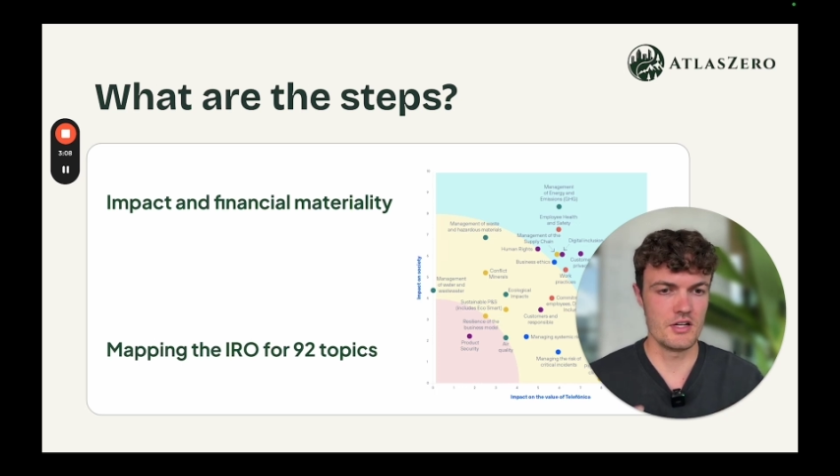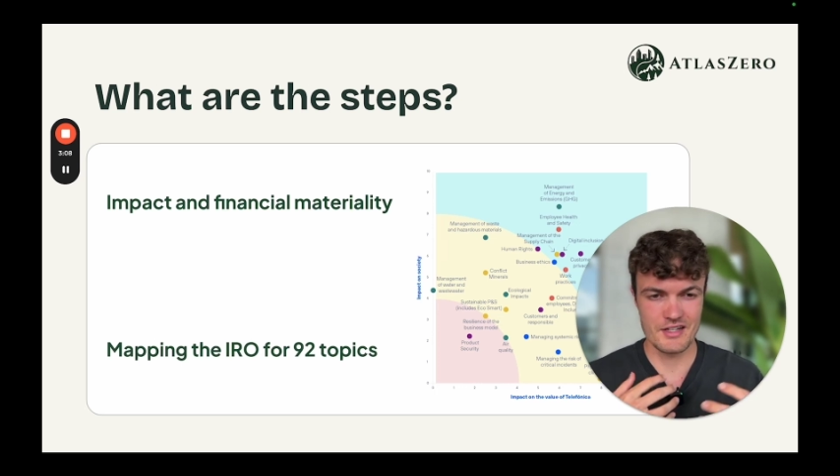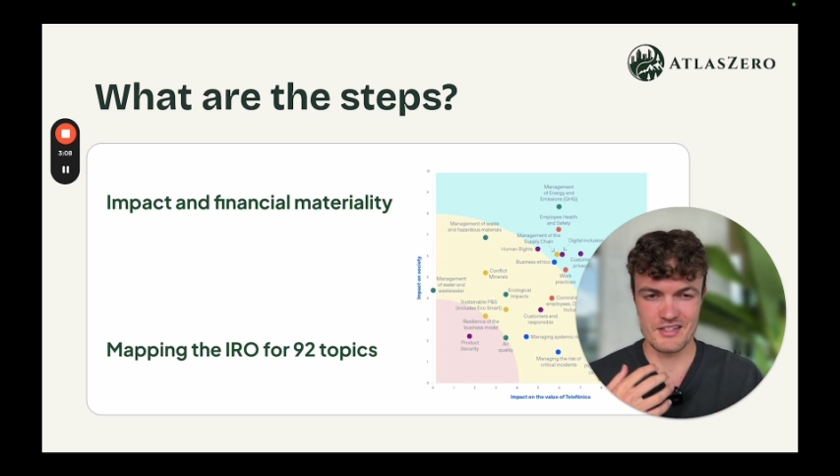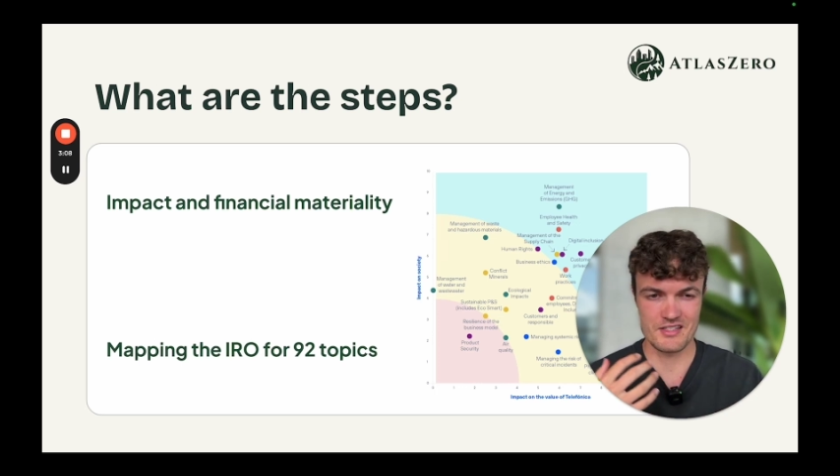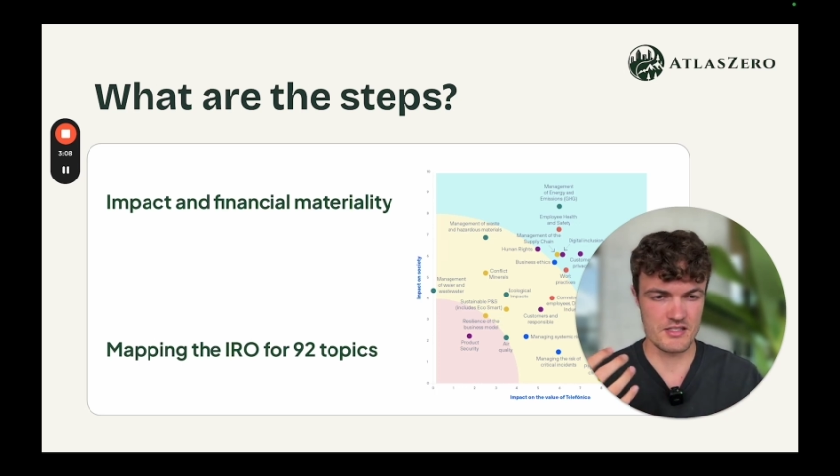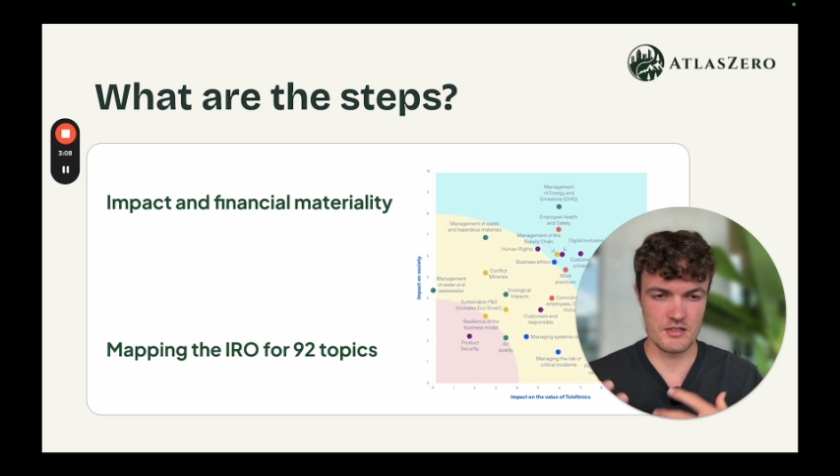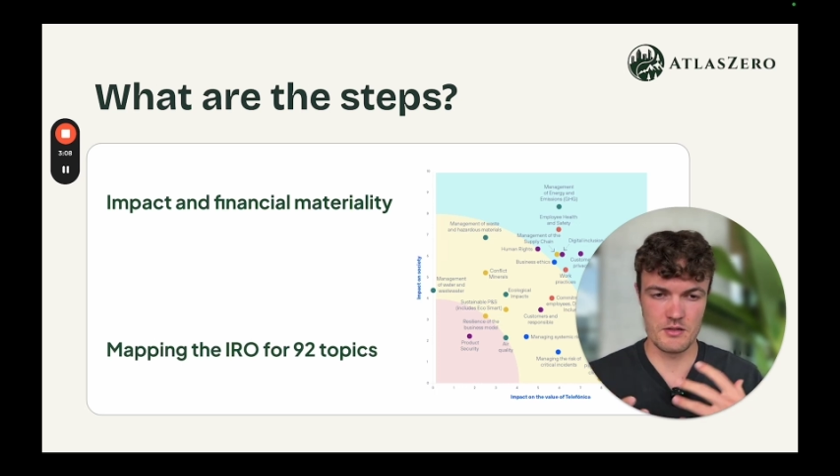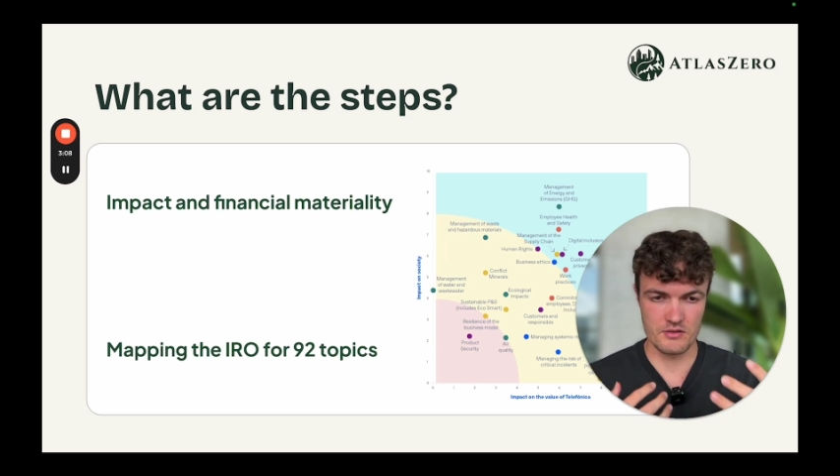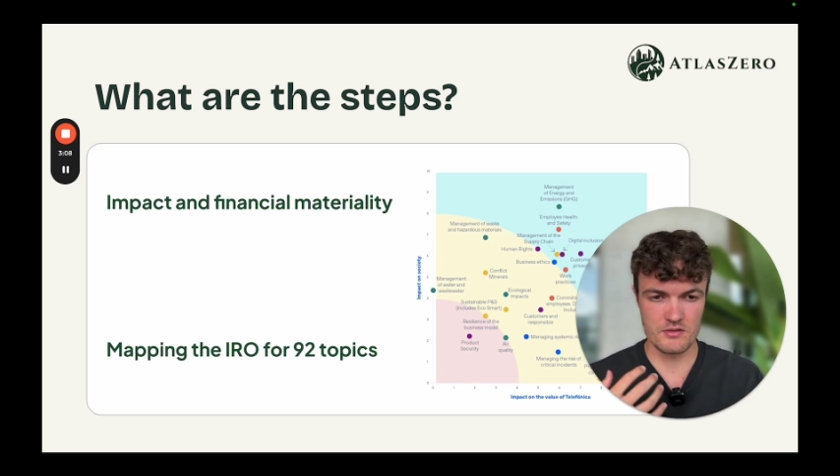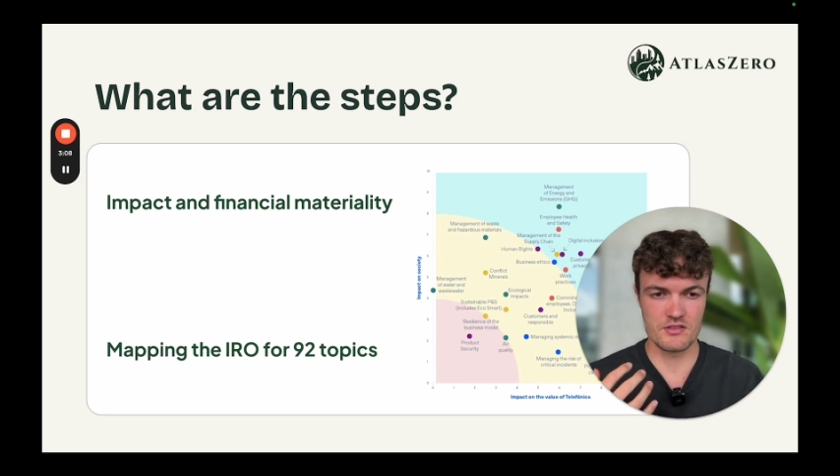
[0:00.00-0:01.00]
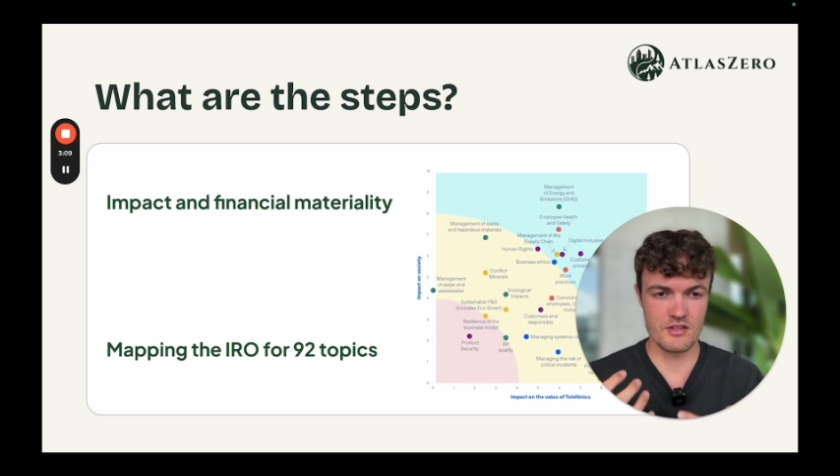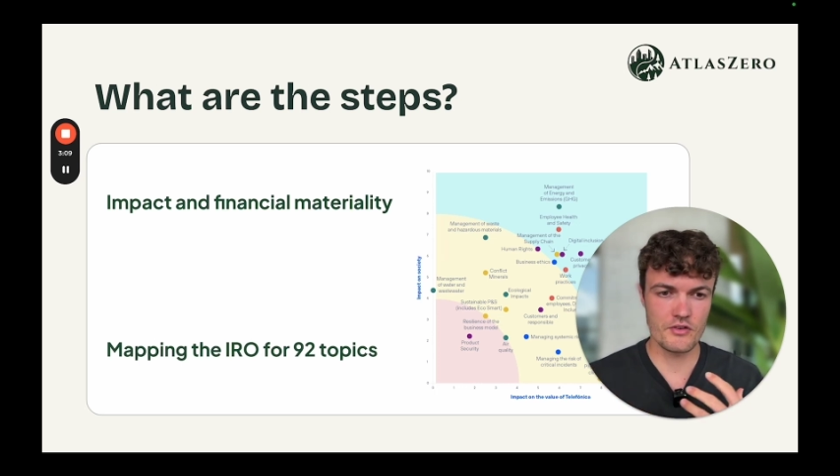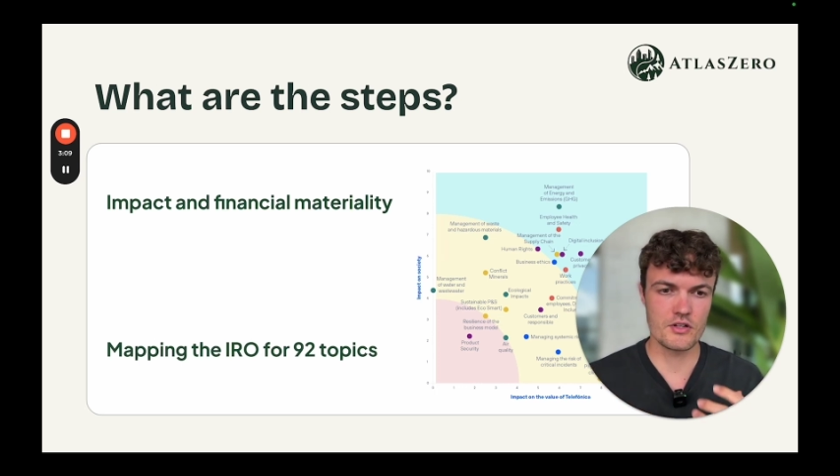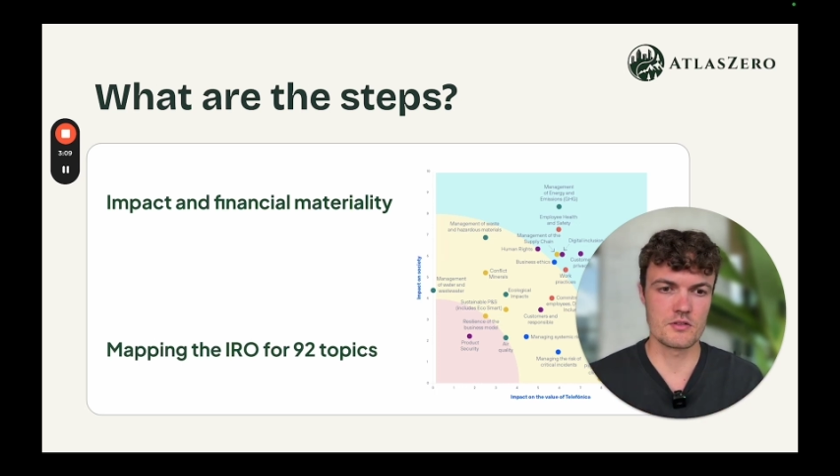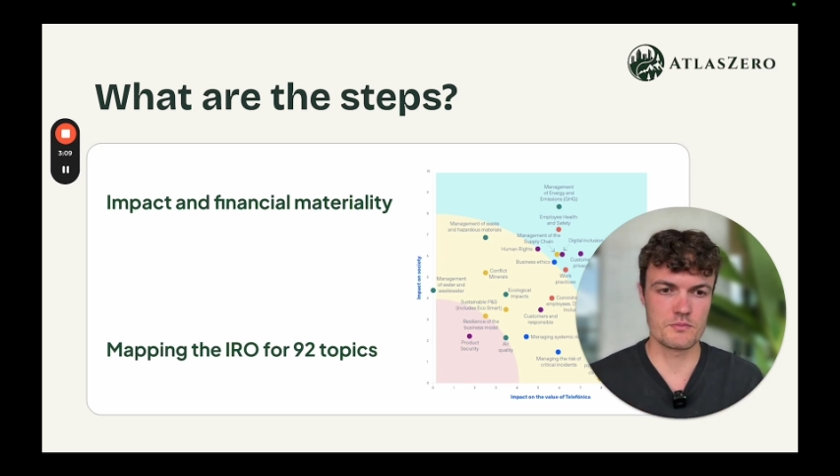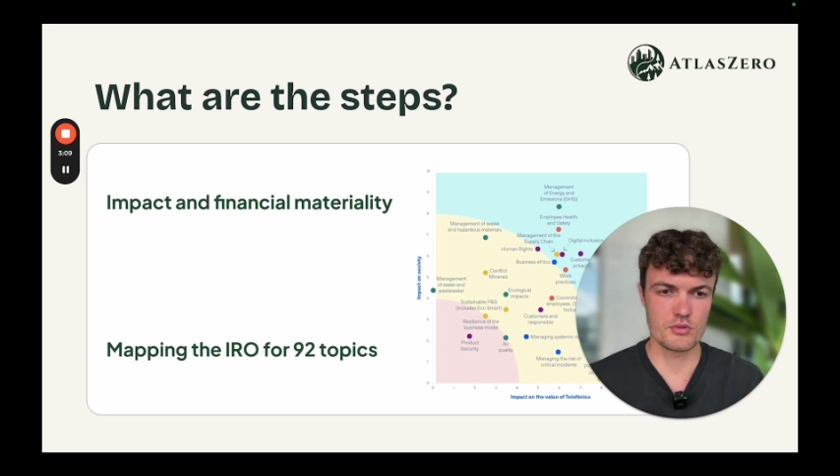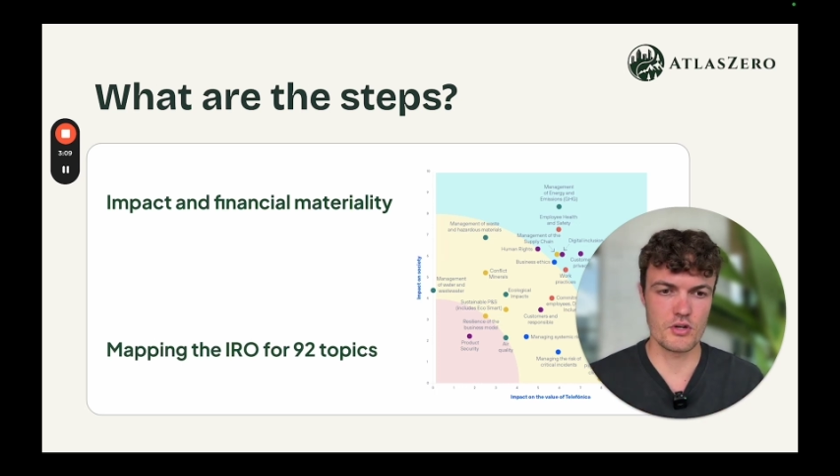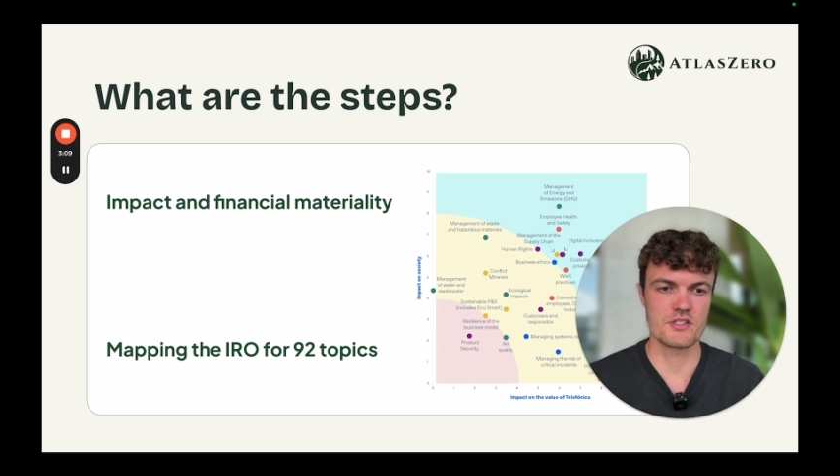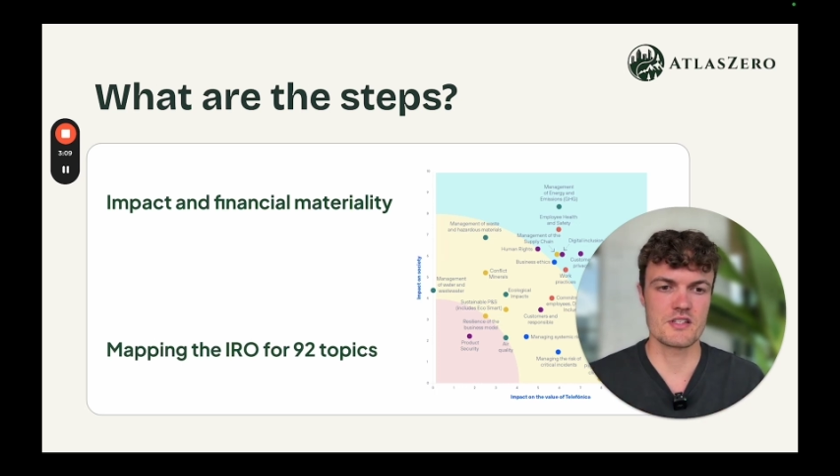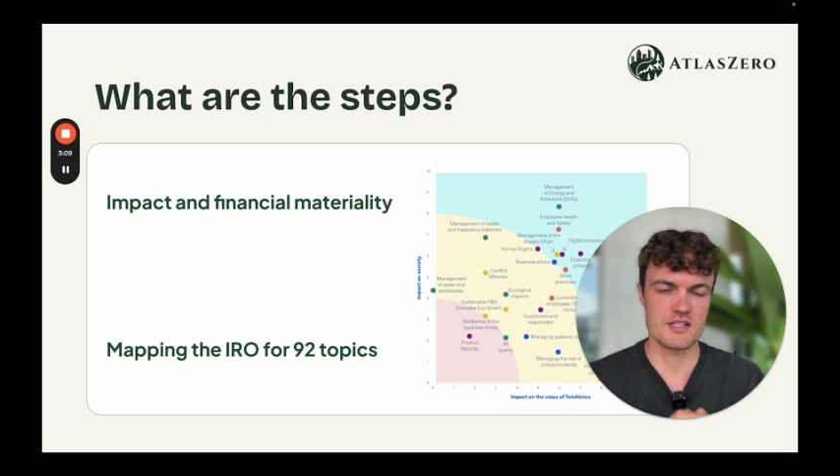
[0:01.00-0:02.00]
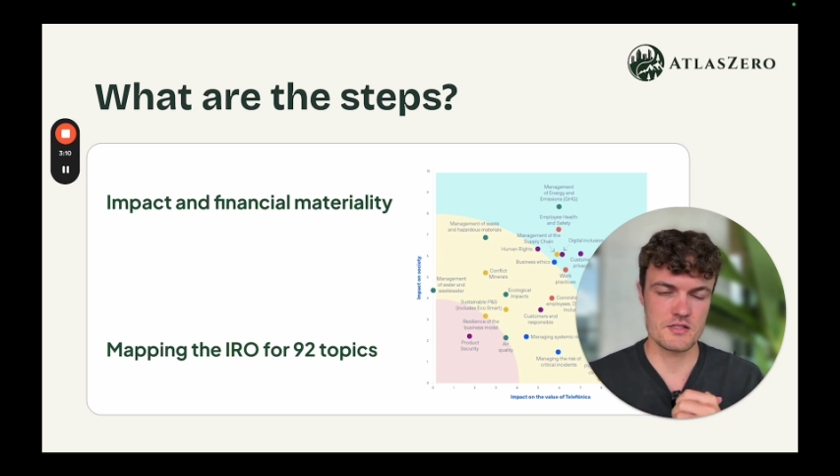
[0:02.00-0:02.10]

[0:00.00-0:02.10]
It's a difficult process,